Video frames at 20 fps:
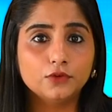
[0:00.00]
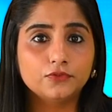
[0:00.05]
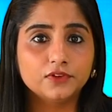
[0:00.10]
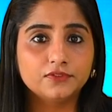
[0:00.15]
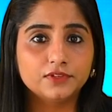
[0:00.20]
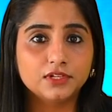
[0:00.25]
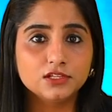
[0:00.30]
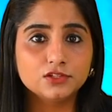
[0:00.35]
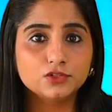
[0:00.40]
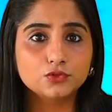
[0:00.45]
of
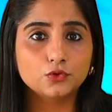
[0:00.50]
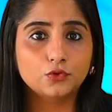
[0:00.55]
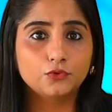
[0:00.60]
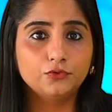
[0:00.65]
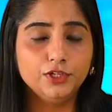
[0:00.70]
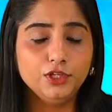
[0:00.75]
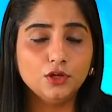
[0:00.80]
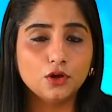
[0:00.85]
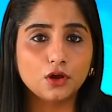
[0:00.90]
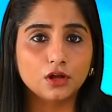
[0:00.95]
evidence through
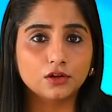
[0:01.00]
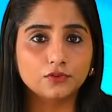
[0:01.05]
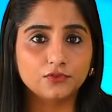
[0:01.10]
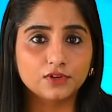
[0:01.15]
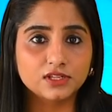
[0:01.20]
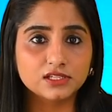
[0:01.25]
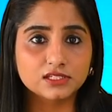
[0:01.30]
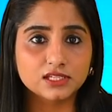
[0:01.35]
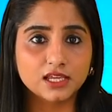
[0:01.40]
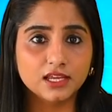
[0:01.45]
video
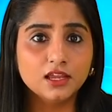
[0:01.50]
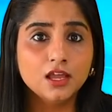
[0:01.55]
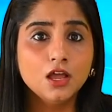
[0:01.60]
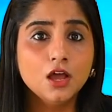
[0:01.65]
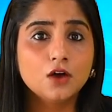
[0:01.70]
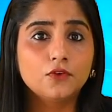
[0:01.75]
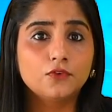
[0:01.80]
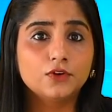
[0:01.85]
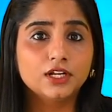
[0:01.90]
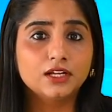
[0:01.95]
conferencing
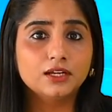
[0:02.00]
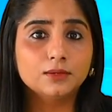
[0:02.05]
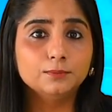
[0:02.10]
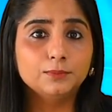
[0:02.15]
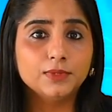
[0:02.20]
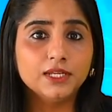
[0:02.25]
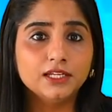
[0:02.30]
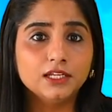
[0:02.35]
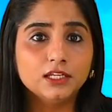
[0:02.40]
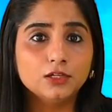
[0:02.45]
for a
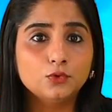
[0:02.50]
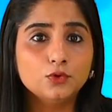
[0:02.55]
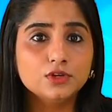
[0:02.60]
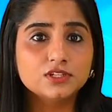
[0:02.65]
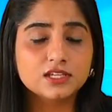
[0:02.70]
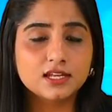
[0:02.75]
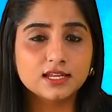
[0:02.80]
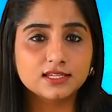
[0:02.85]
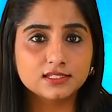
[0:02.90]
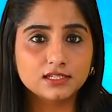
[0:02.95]
complainant who
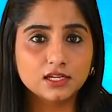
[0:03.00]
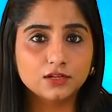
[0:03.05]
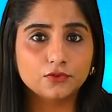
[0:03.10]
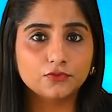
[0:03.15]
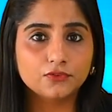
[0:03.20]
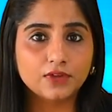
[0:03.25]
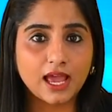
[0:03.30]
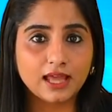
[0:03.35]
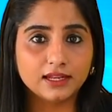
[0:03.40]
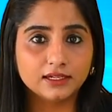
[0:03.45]
is a resident
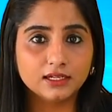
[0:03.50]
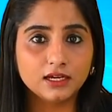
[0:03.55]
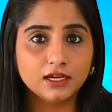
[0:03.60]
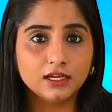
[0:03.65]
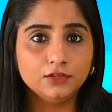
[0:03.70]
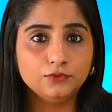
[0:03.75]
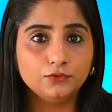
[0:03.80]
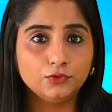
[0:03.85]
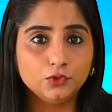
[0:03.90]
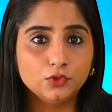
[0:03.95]
of Canada
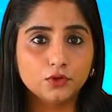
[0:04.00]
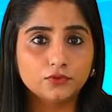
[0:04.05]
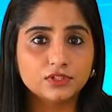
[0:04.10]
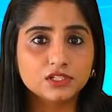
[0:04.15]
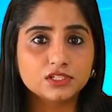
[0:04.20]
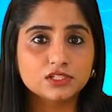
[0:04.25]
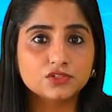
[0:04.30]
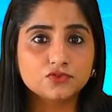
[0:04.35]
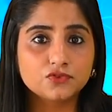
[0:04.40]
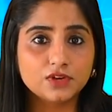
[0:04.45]
in view of the
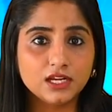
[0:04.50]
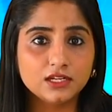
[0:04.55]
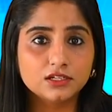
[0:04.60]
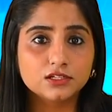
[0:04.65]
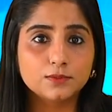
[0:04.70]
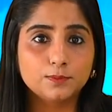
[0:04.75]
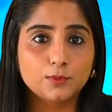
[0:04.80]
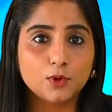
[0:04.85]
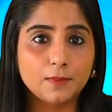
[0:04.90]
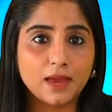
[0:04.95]
strained
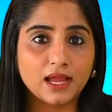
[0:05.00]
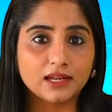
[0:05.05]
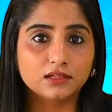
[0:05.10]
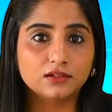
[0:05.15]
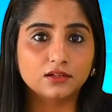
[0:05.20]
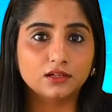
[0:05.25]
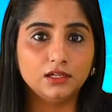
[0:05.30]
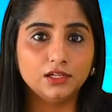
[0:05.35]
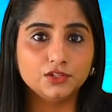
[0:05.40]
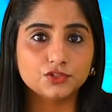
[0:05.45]
diplomatic
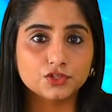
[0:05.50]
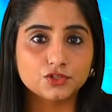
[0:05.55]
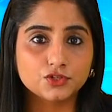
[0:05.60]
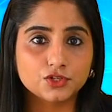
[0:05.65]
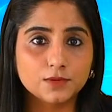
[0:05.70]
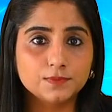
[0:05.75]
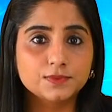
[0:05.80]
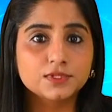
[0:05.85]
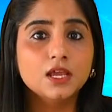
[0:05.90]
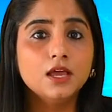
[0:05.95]

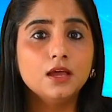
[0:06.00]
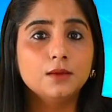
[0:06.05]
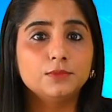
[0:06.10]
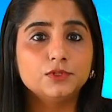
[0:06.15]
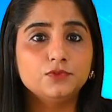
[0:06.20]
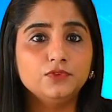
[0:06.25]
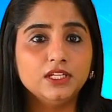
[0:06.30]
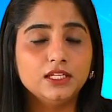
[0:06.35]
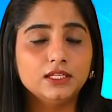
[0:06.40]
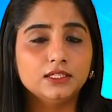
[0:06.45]
relationships
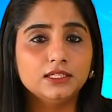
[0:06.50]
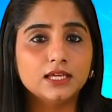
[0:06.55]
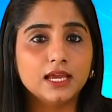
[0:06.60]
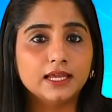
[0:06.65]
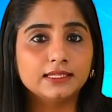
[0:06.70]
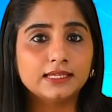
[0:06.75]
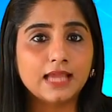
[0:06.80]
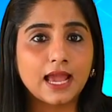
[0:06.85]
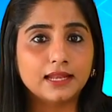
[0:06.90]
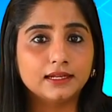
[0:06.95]
between India
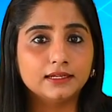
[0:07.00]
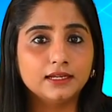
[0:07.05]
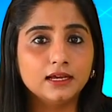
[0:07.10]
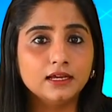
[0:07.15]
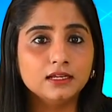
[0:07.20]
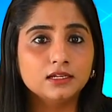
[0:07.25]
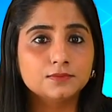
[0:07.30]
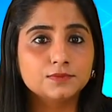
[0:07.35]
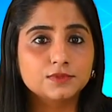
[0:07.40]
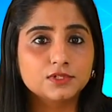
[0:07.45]
and Canada,
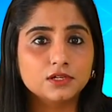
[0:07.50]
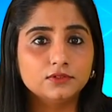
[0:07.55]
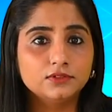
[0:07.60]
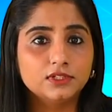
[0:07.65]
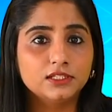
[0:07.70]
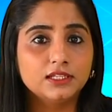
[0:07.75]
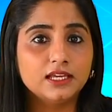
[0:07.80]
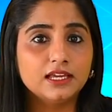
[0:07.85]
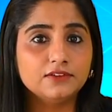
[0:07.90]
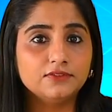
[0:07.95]
and observed
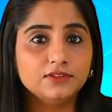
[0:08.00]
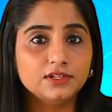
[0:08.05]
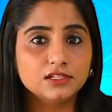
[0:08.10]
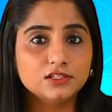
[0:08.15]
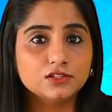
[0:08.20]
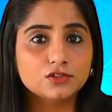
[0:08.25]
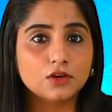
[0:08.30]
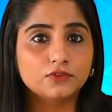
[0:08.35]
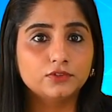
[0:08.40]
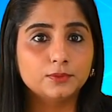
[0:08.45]
that the
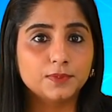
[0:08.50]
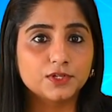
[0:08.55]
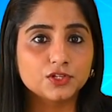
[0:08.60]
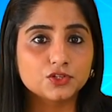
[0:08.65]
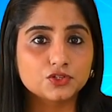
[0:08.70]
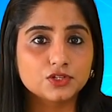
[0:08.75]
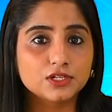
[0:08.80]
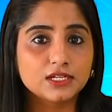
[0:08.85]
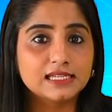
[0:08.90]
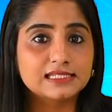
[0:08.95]
evidence of the
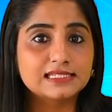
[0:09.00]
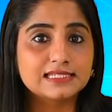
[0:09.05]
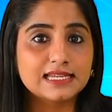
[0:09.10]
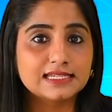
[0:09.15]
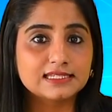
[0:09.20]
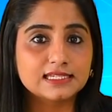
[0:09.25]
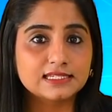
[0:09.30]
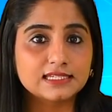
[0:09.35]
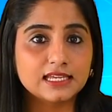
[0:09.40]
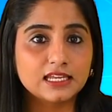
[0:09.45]
petitioner is
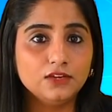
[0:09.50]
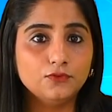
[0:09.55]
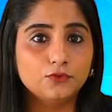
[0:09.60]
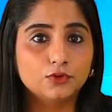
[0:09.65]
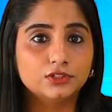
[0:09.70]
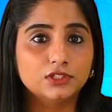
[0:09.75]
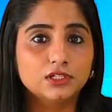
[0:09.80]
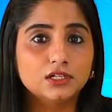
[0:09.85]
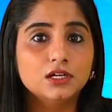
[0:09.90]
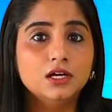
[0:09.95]
necessary for
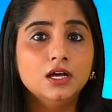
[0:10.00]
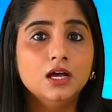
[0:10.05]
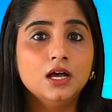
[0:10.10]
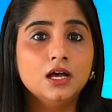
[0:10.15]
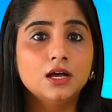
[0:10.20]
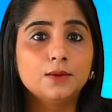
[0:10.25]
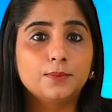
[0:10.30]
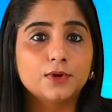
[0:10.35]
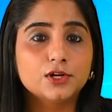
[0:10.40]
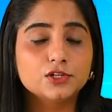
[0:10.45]
the
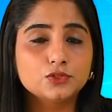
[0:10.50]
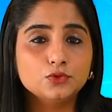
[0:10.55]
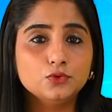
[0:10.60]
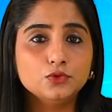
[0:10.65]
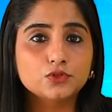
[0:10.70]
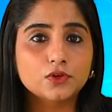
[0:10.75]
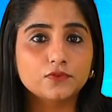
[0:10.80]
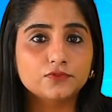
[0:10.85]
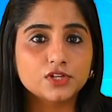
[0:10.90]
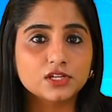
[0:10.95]

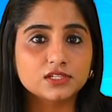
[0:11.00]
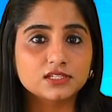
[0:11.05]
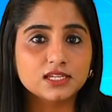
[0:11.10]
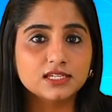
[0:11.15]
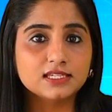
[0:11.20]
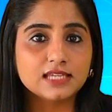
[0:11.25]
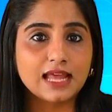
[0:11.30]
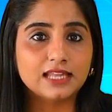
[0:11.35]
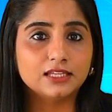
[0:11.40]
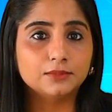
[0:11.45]
pursuits of
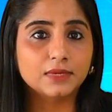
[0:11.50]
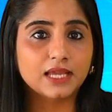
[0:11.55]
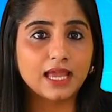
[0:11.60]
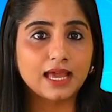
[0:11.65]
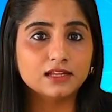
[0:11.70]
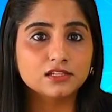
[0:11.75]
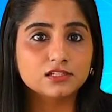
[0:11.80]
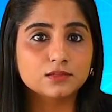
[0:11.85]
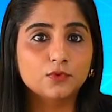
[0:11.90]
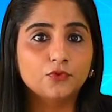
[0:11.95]
justice and the
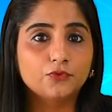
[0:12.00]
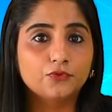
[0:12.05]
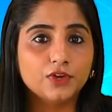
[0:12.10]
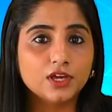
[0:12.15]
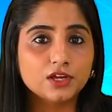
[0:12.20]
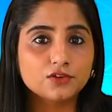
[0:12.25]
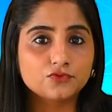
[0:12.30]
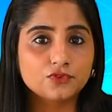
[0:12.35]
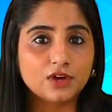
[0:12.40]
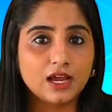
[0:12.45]
mechanism of
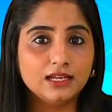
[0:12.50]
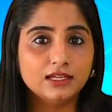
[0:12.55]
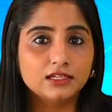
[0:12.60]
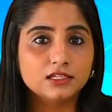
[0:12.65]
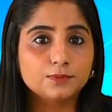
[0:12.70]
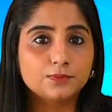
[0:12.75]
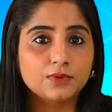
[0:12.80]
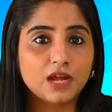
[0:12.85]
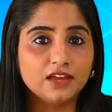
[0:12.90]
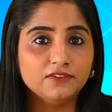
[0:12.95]
fair trial, and
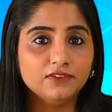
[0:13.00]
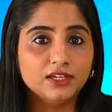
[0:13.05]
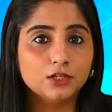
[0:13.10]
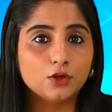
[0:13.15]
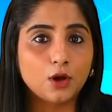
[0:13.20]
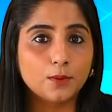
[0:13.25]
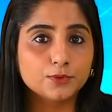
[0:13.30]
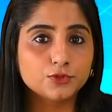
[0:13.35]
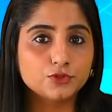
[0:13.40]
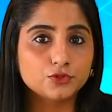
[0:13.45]
depriving an
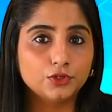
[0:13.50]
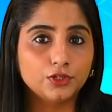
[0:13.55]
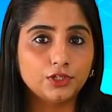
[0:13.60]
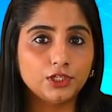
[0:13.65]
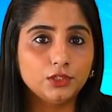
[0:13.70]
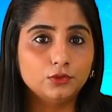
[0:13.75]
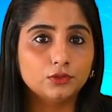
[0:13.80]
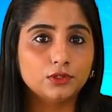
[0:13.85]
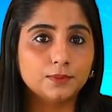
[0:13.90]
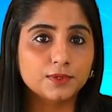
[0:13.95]

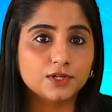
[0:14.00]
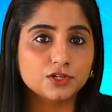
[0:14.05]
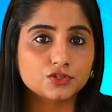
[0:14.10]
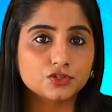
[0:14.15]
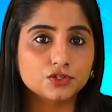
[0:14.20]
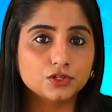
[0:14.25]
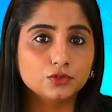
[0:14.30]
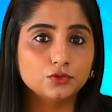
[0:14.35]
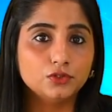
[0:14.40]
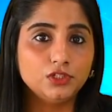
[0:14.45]
opportunity to the
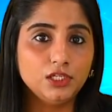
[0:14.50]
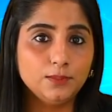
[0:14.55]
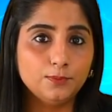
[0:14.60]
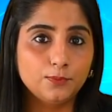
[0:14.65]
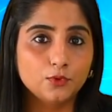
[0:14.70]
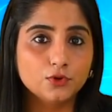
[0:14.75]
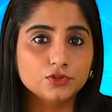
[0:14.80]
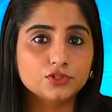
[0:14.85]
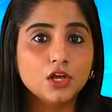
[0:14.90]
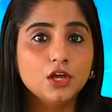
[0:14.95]
petitioner to
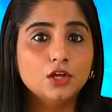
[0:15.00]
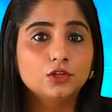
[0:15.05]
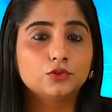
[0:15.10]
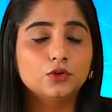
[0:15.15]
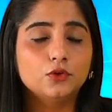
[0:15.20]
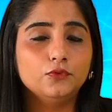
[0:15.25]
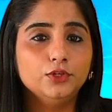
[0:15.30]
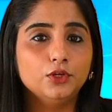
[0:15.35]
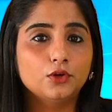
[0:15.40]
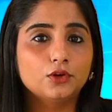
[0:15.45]
depose
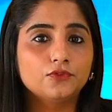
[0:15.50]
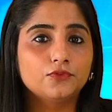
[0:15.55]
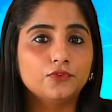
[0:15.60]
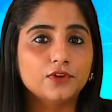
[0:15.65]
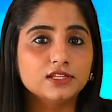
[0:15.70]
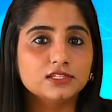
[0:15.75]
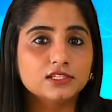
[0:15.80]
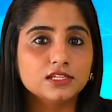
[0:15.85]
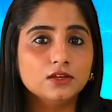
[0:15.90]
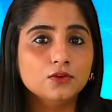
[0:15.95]
through video
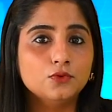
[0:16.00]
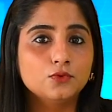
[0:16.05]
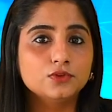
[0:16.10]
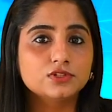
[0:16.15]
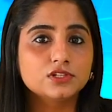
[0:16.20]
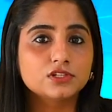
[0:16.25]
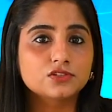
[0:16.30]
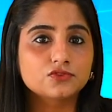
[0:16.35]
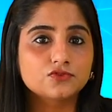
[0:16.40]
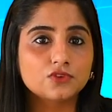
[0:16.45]
conferencing who
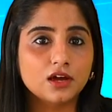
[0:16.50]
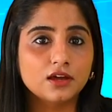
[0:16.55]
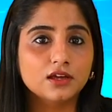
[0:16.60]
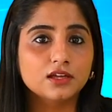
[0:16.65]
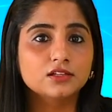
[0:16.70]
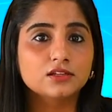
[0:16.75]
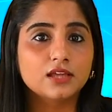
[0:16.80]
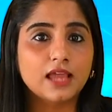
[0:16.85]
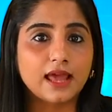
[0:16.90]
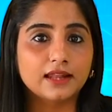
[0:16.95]
is struck
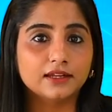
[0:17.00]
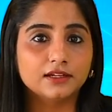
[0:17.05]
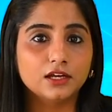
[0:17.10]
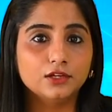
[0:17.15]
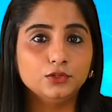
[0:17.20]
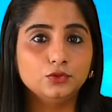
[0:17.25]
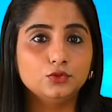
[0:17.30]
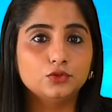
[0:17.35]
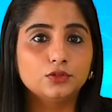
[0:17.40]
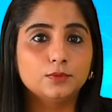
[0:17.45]
in Canada
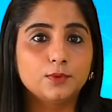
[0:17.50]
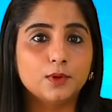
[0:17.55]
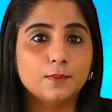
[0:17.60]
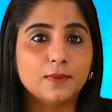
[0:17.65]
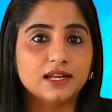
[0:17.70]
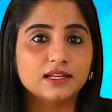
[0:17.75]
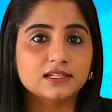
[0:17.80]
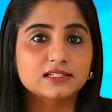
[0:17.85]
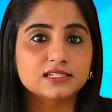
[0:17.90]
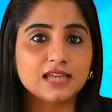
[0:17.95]
due to
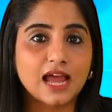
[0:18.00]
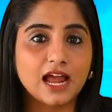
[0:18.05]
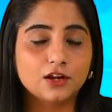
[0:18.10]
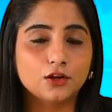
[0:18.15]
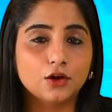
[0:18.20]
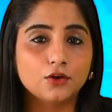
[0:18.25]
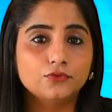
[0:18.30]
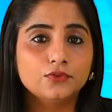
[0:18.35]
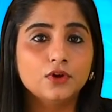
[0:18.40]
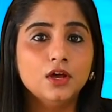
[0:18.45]
diplomatic
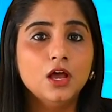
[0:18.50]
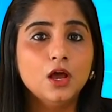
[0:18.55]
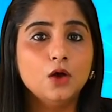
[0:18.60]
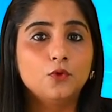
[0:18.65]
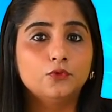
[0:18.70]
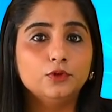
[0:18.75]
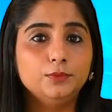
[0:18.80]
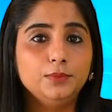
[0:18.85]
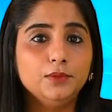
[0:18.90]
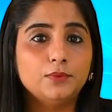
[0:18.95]
standoff
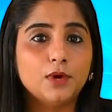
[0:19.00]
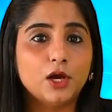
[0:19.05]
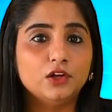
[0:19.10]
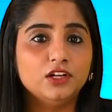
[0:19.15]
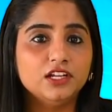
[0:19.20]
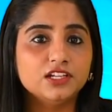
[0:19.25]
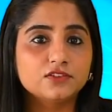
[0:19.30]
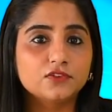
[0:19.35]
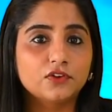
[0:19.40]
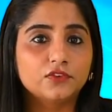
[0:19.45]
would be
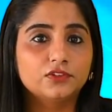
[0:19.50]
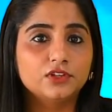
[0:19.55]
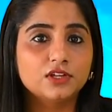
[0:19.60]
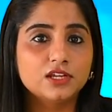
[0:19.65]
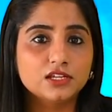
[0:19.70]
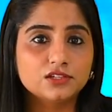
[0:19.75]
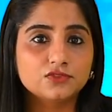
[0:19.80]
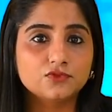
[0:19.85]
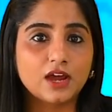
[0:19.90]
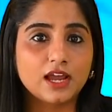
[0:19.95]
violative of
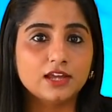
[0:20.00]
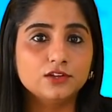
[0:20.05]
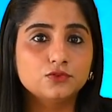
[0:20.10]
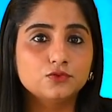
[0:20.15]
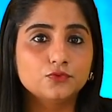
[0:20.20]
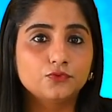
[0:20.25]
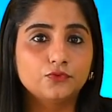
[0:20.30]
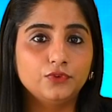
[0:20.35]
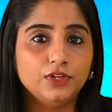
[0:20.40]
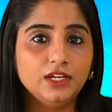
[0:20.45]
his right
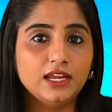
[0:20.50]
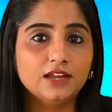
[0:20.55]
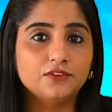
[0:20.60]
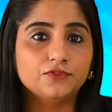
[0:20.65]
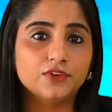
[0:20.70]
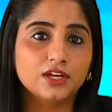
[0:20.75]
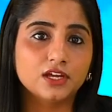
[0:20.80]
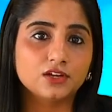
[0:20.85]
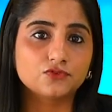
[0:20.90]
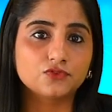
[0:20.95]
to free and
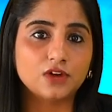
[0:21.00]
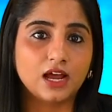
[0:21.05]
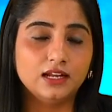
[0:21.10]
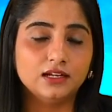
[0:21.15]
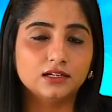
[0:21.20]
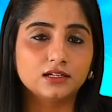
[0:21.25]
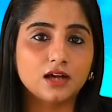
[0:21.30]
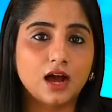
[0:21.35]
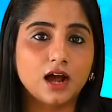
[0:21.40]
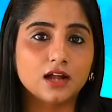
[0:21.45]
fair trial
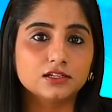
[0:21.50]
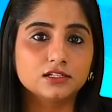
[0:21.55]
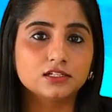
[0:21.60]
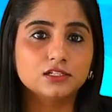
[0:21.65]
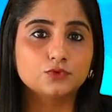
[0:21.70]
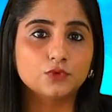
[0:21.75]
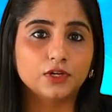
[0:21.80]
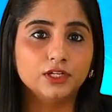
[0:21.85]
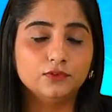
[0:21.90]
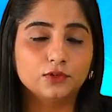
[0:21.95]
under Article
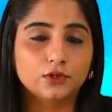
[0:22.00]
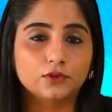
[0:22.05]
21